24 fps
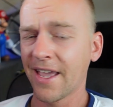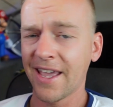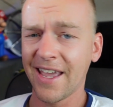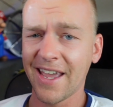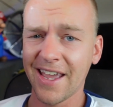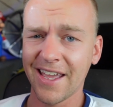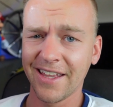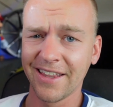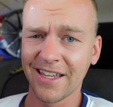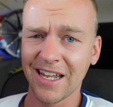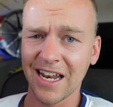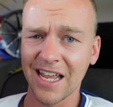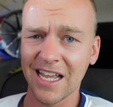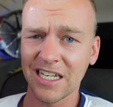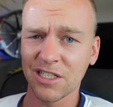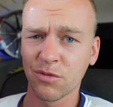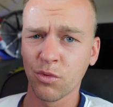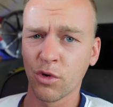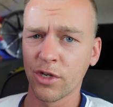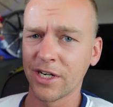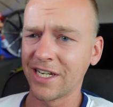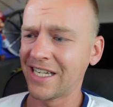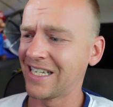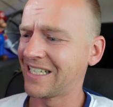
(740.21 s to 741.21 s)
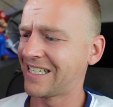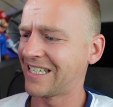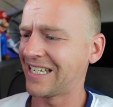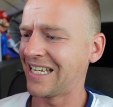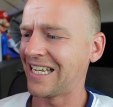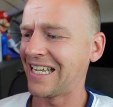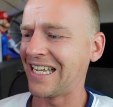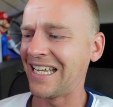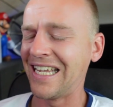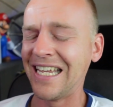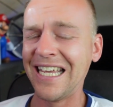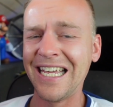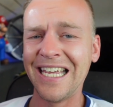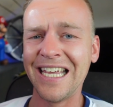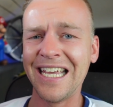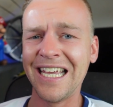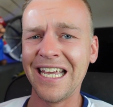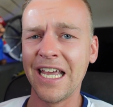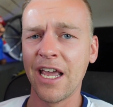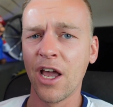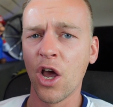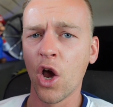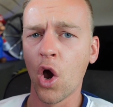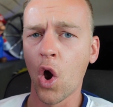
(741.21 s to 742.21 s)
And the last one is hee
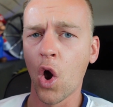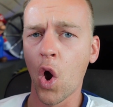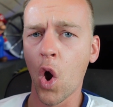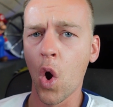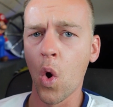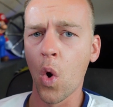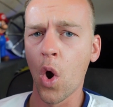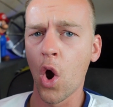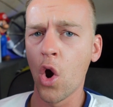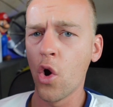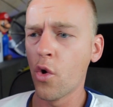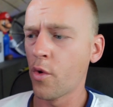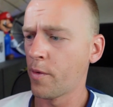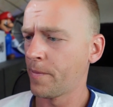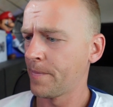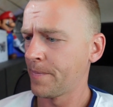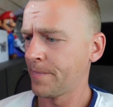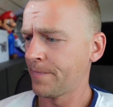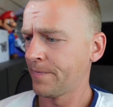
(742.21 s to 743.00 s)
hee ho ho.